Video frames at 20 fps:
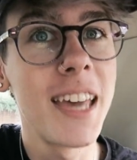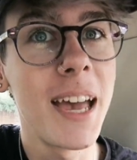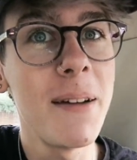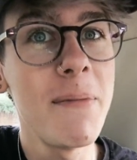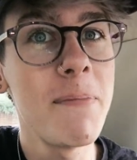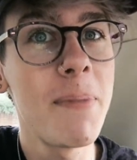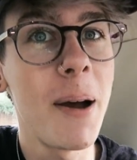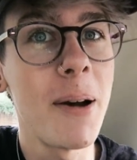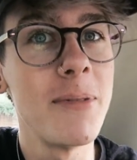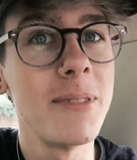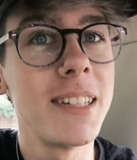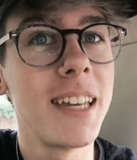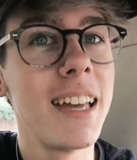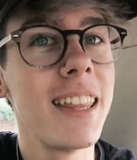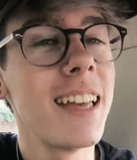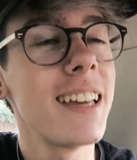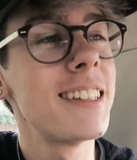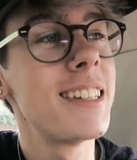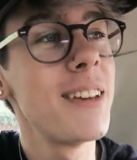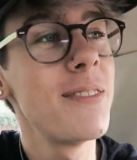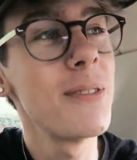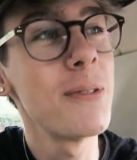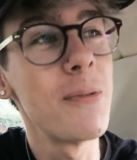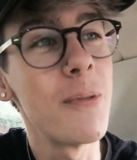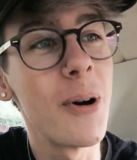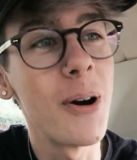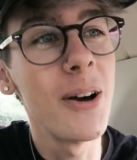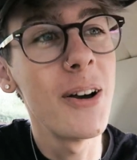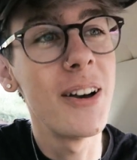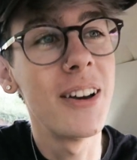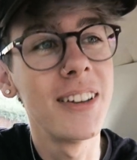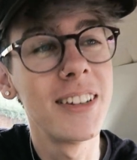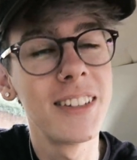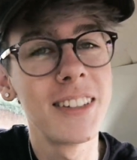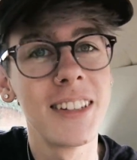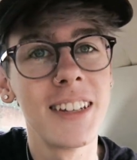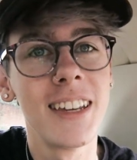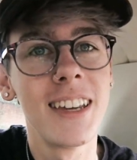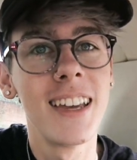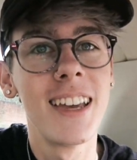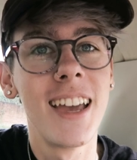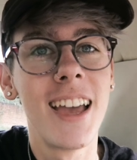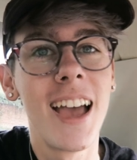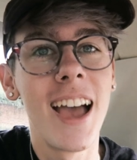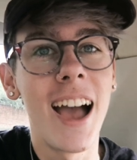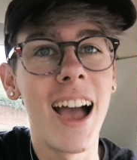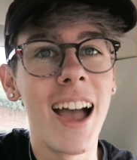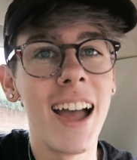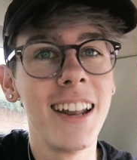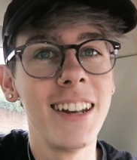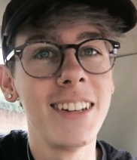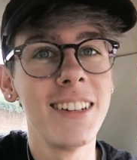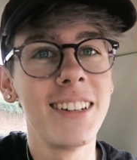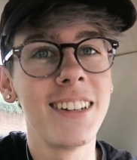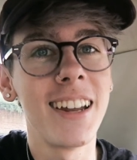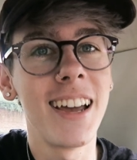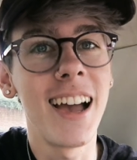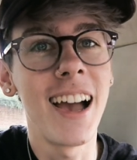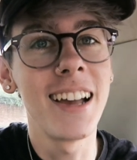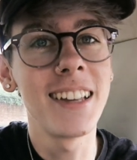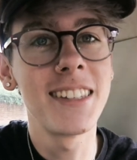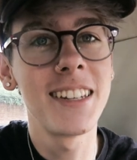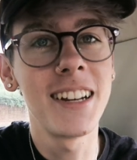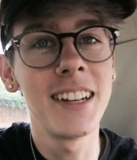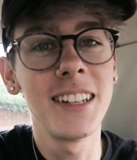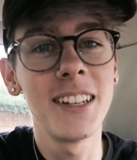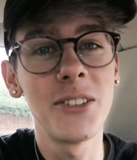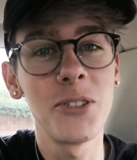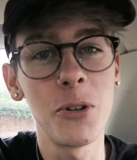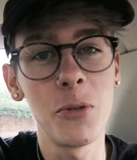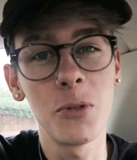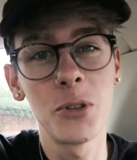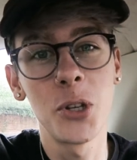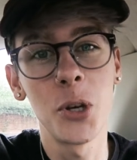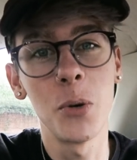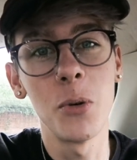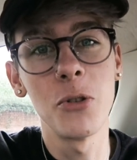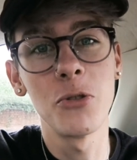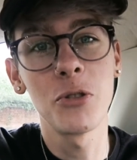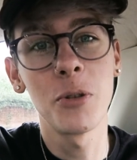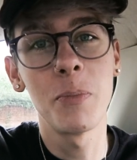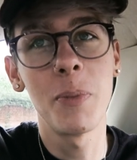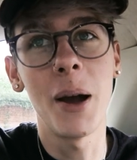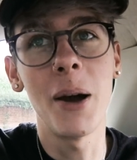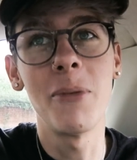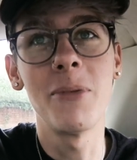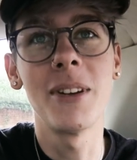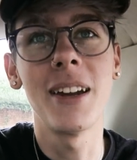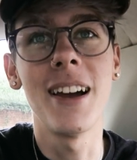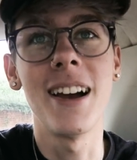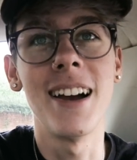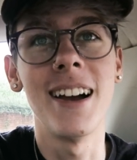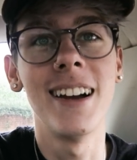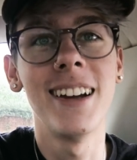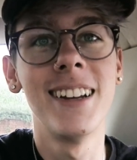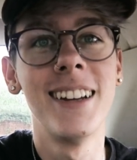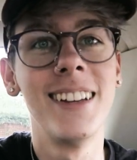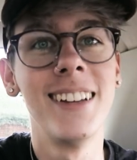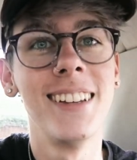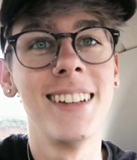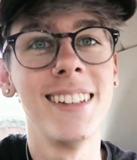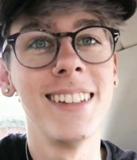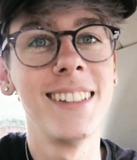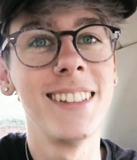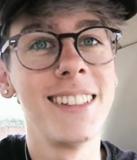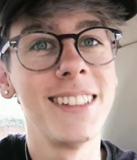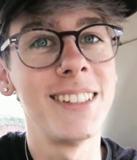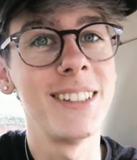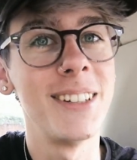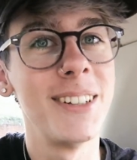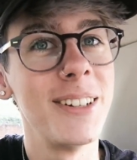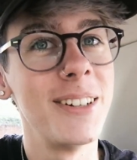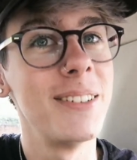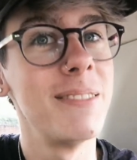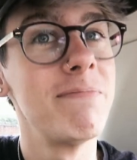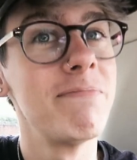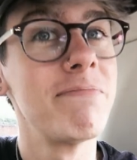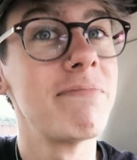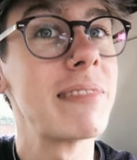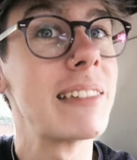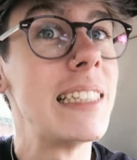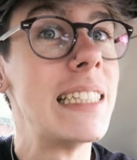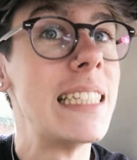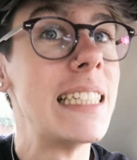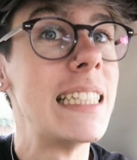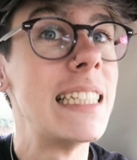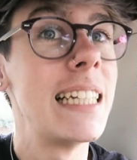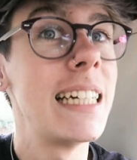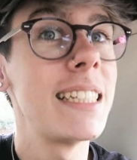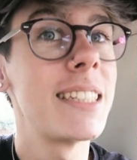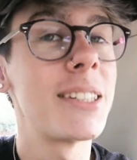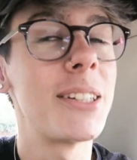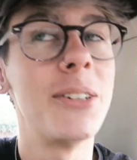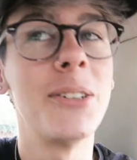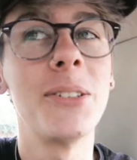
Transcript: £10 out, that's even worse. and accidentally drew £200 out. So, that's